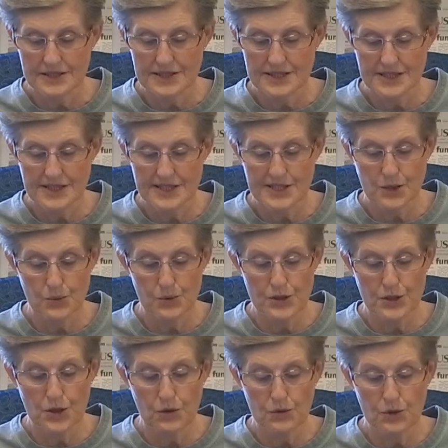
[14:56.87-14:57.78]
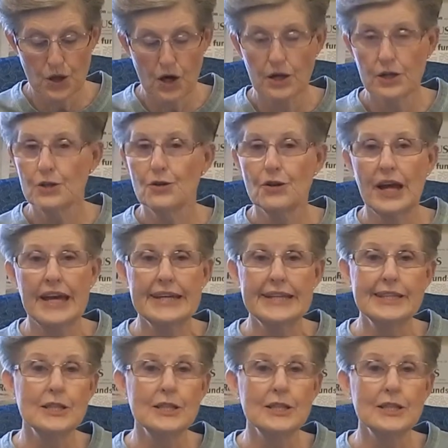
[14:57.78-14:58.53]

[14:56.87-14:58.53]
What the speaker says: since there were no longer any